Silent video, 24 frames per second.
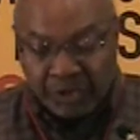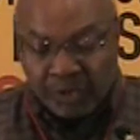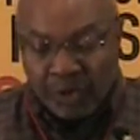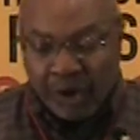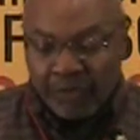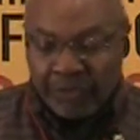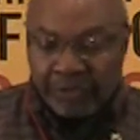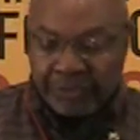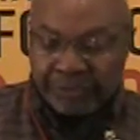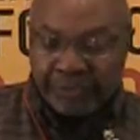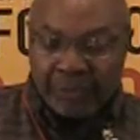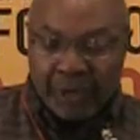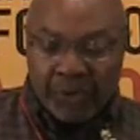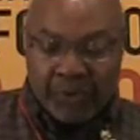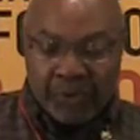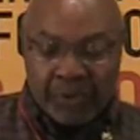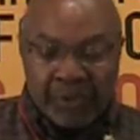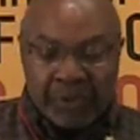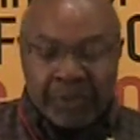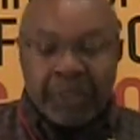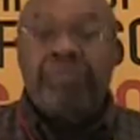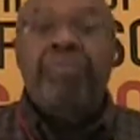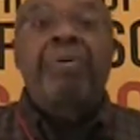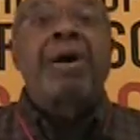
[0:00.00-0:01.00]
to
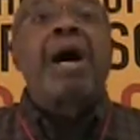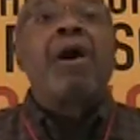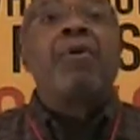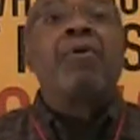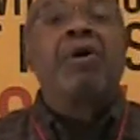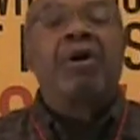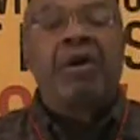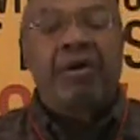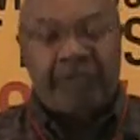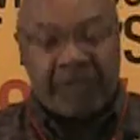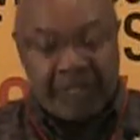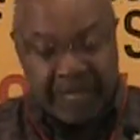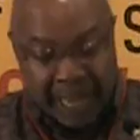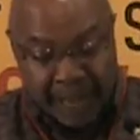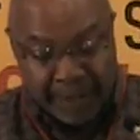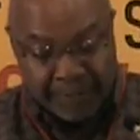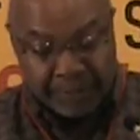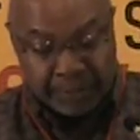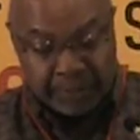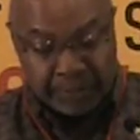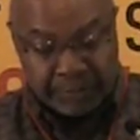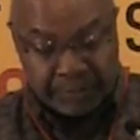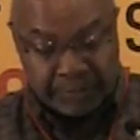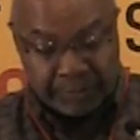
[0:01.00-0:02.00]
overthrow the power of
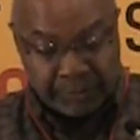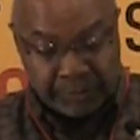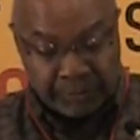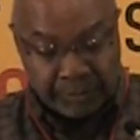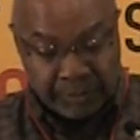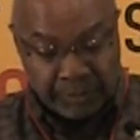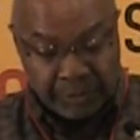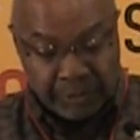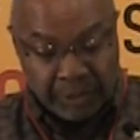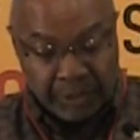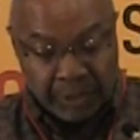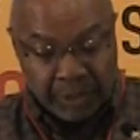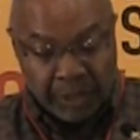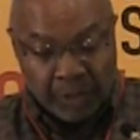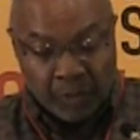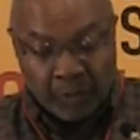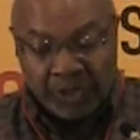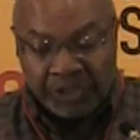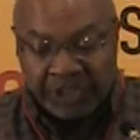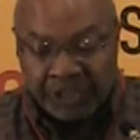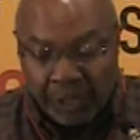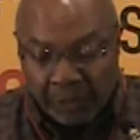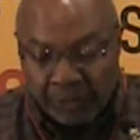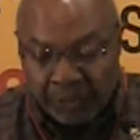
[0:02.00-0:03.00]
capital.
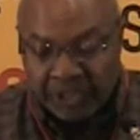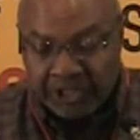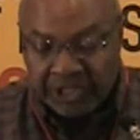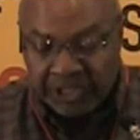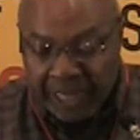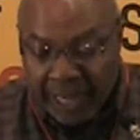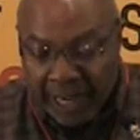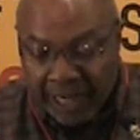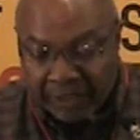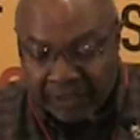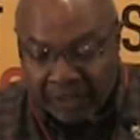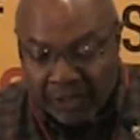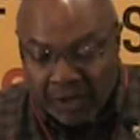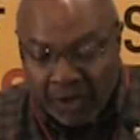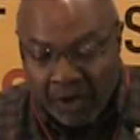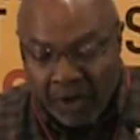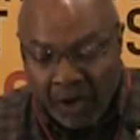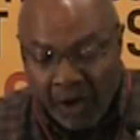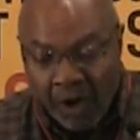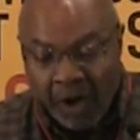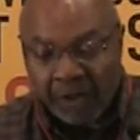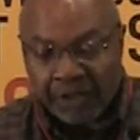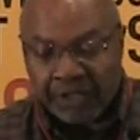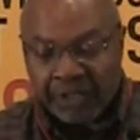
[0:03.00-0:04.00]
We shall
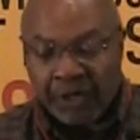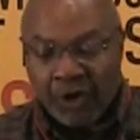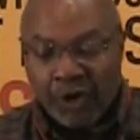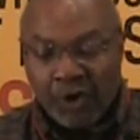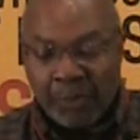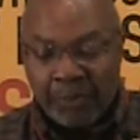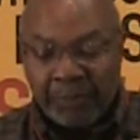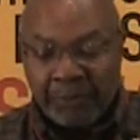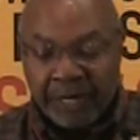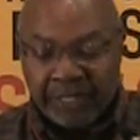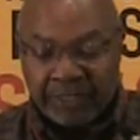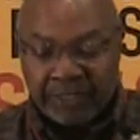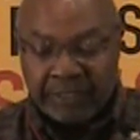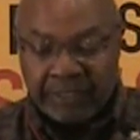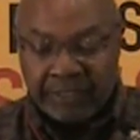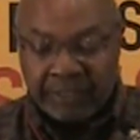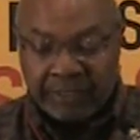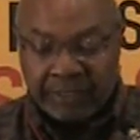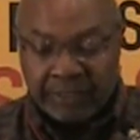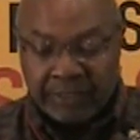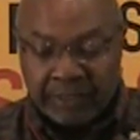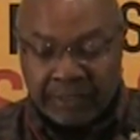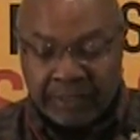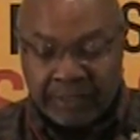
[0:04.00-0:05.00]
reject all the old
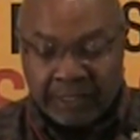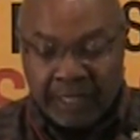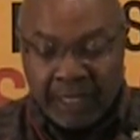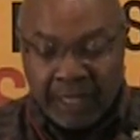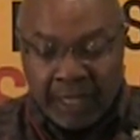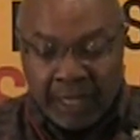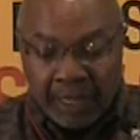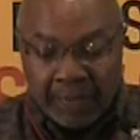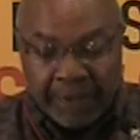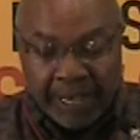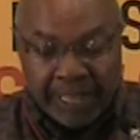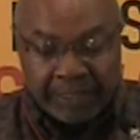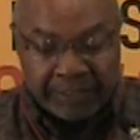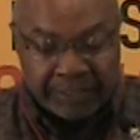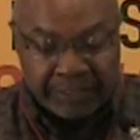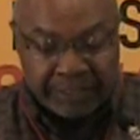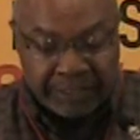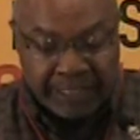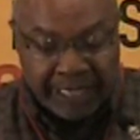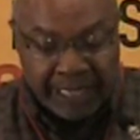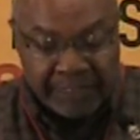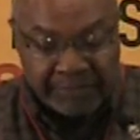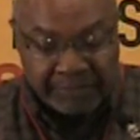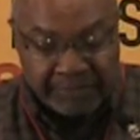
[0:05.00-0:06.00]
prejudices about the
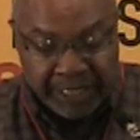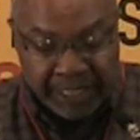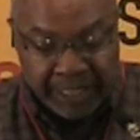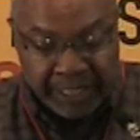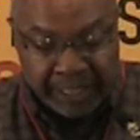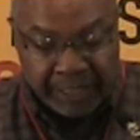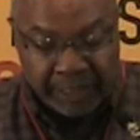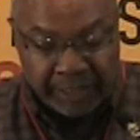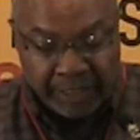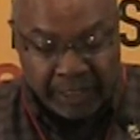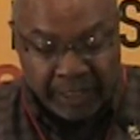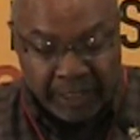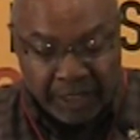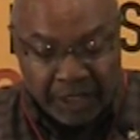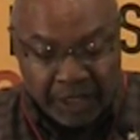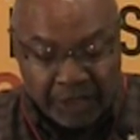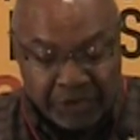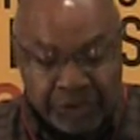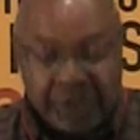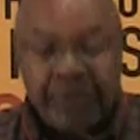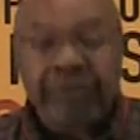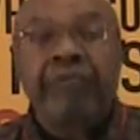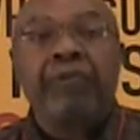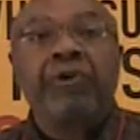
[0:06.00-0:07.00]
state meaning
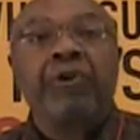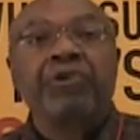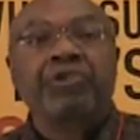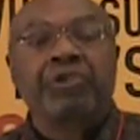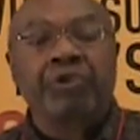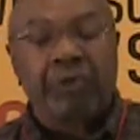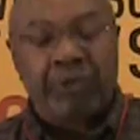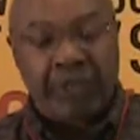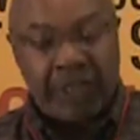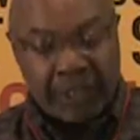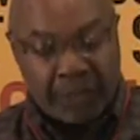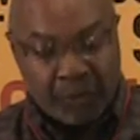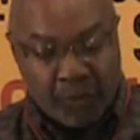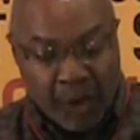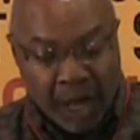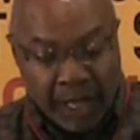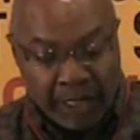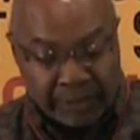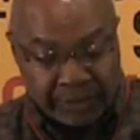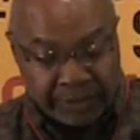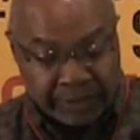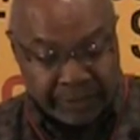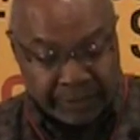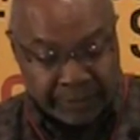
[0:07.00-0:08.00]
universal
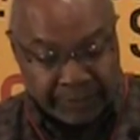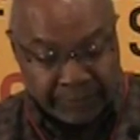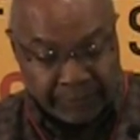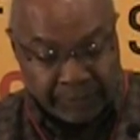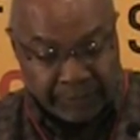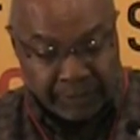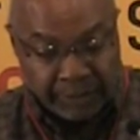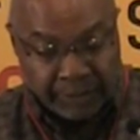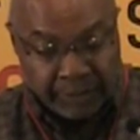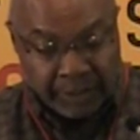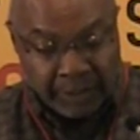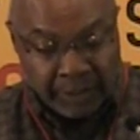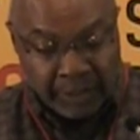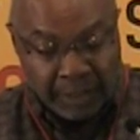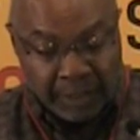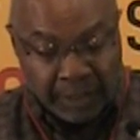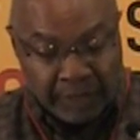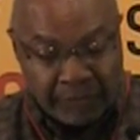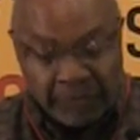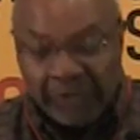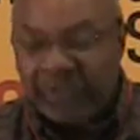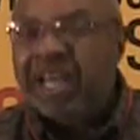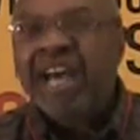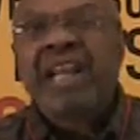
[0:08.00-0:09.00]
equality.
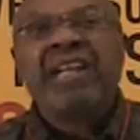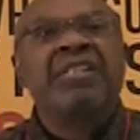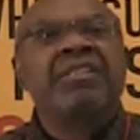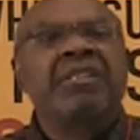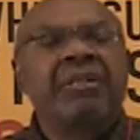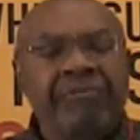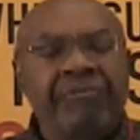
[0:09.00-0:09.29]
For that is